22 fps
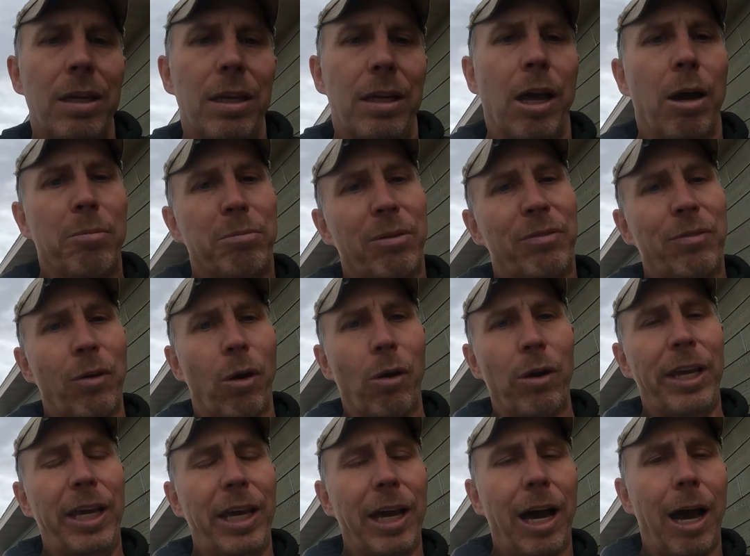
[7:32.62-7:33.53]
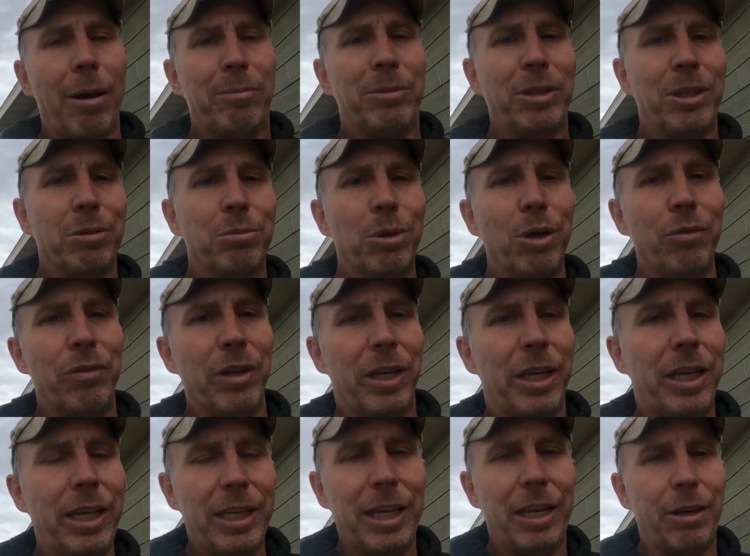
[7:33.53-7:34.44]
Now, before he hopped in to move it,
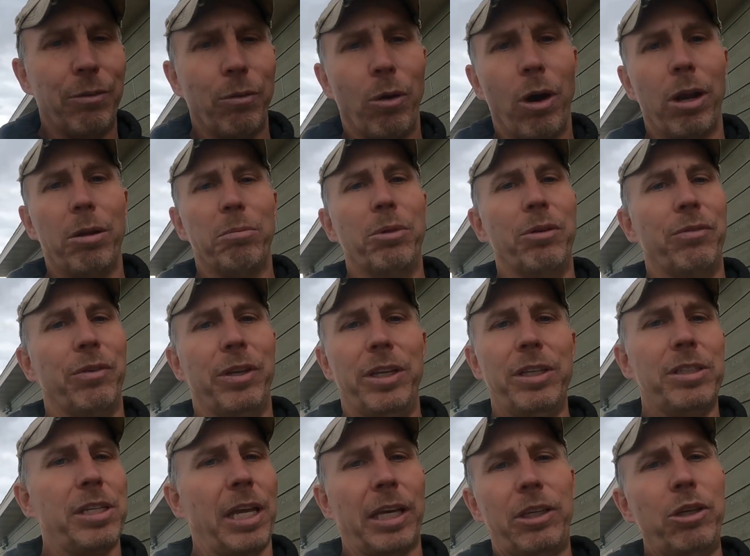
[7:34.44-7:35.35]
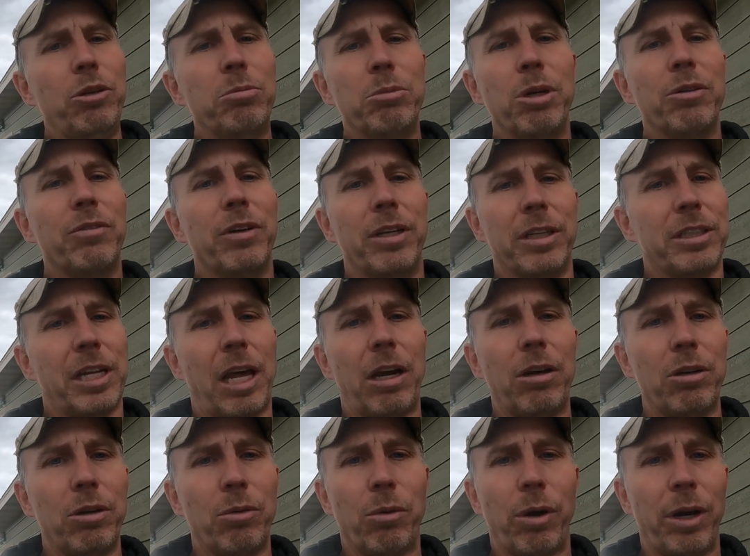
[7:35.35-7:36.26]
he didn't want to move it. He's like, you move it, because I
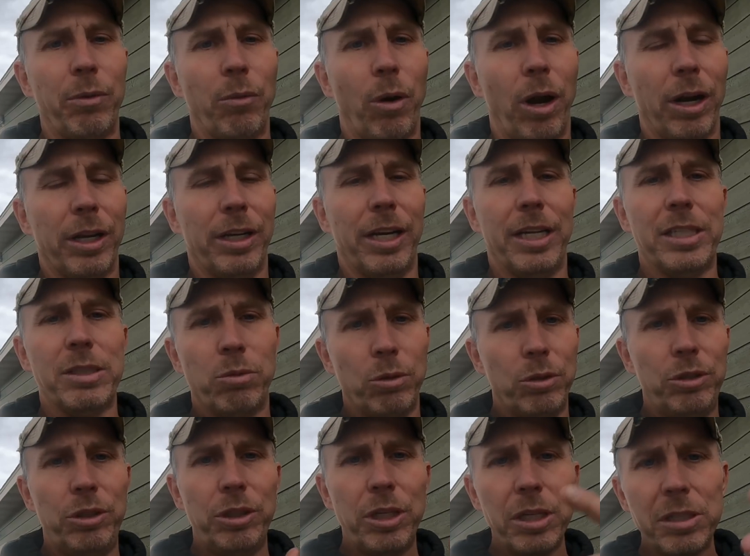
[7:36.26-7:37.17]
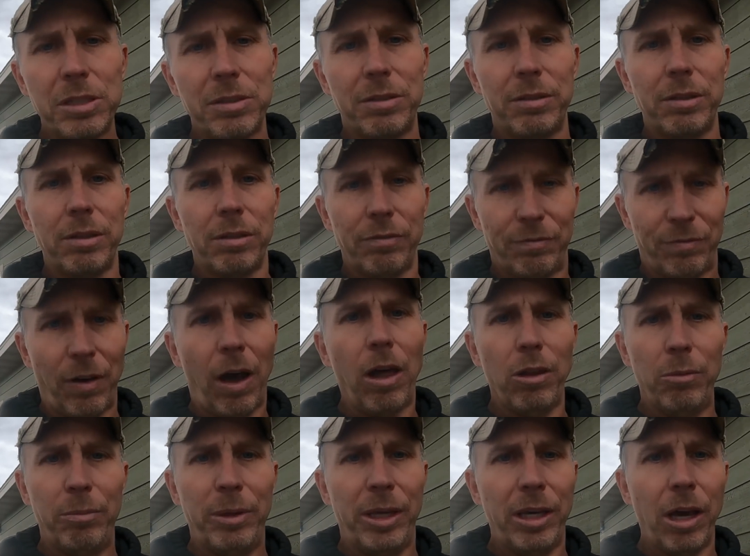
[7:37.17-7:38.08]
don't know where you want it. And I said, well, you just
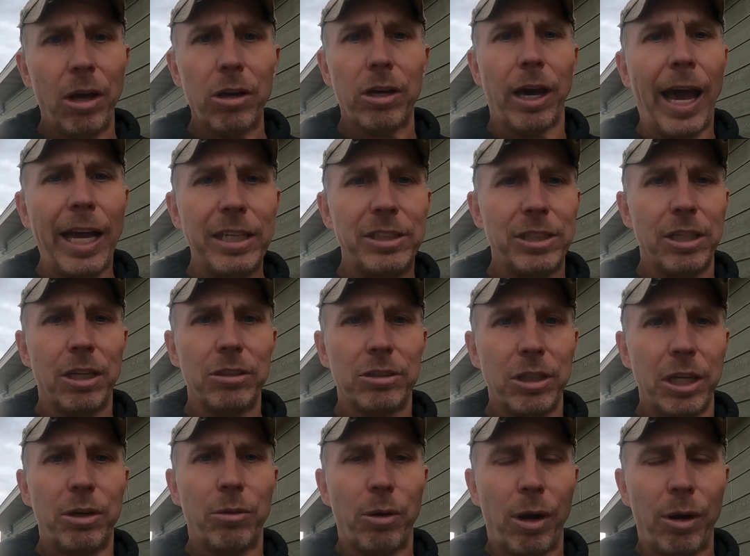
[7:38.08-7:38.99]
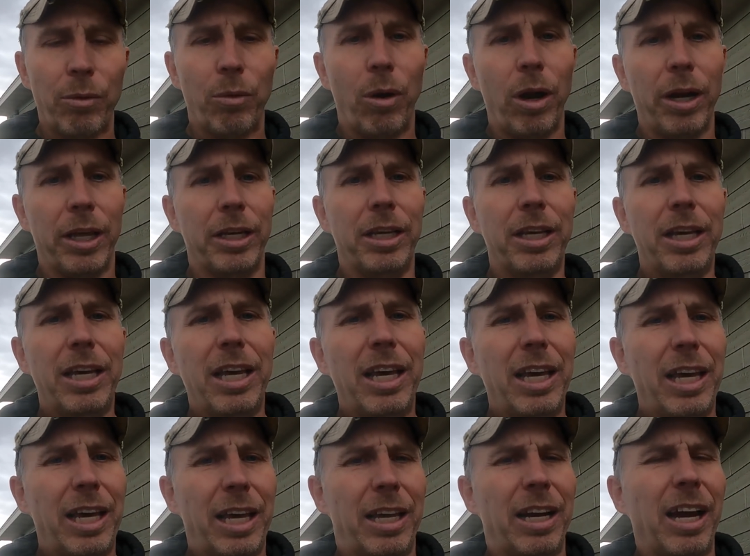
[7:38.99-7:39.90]
follow me, I'll guide you, I'll tell you where I want it.
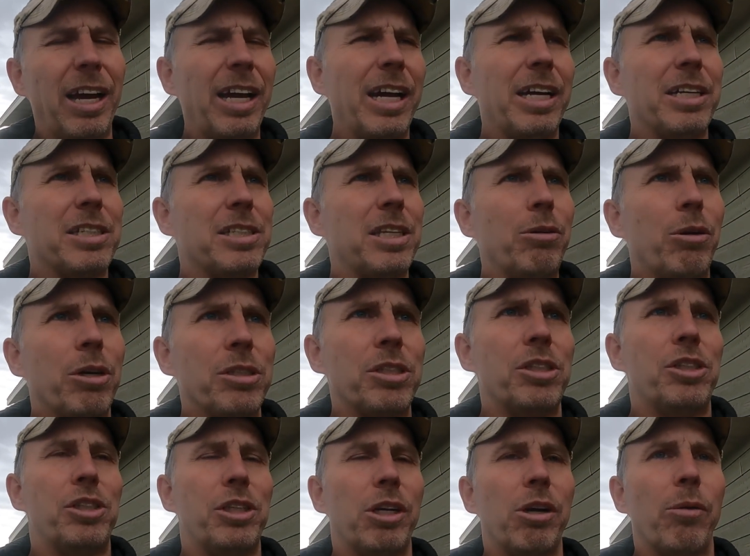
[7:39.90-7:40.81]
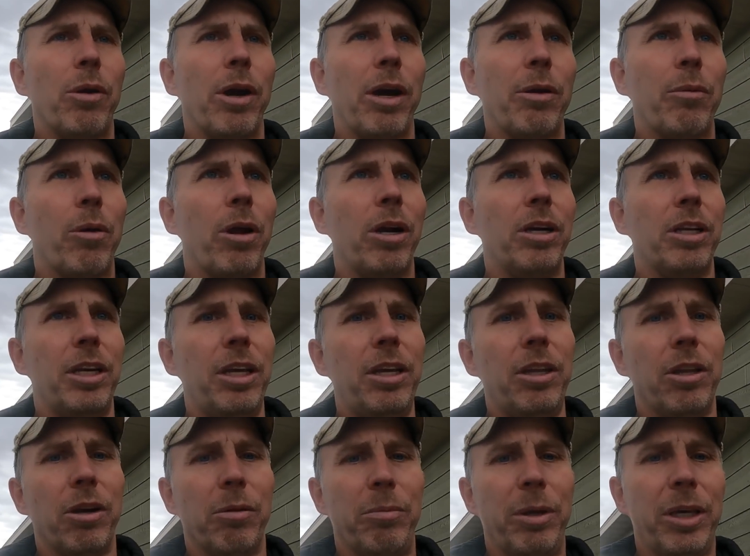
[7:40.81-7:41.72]
And I honestly wasn't sure where I wanted it
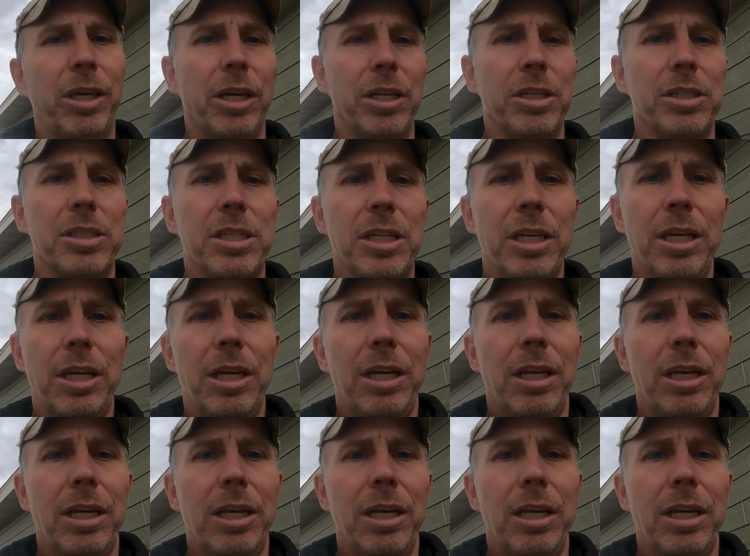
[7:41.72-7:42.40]
either, because